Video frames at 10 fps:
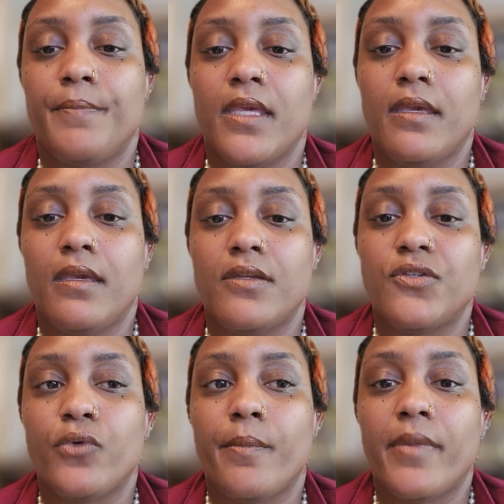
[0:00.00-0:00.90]
and
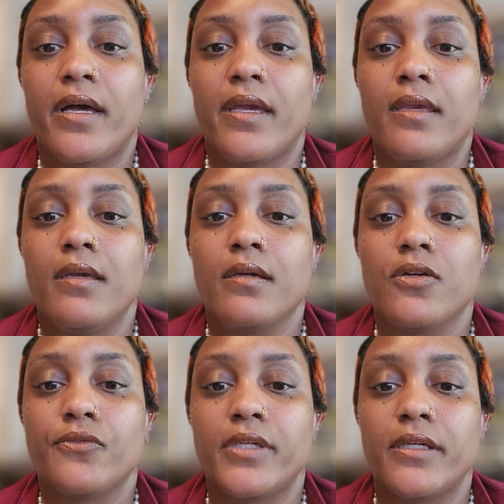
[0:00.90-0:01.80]
during my
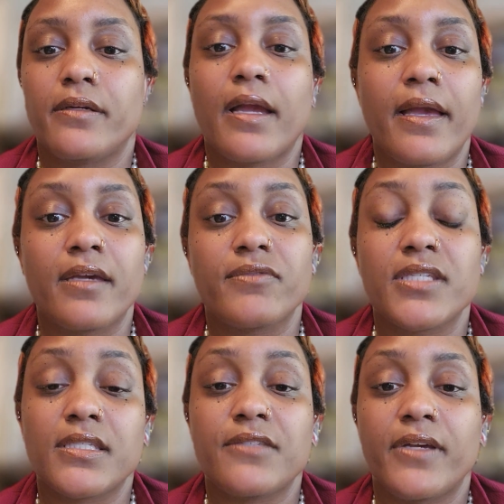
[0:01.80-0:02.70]
career, I have
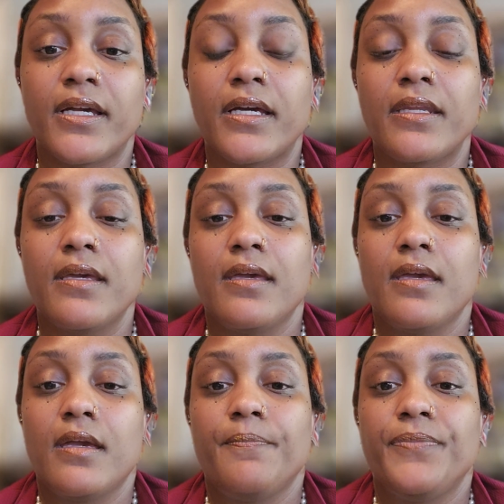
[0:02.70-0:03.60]
testified
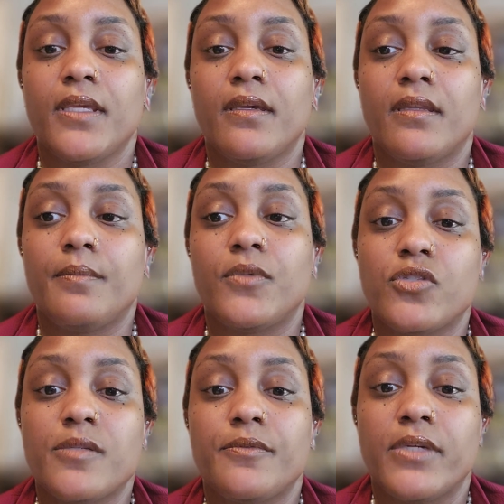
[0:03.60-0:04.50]
in
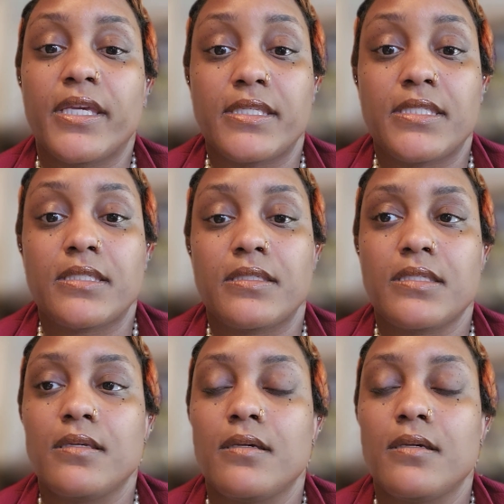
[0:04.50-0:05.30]
multiple cases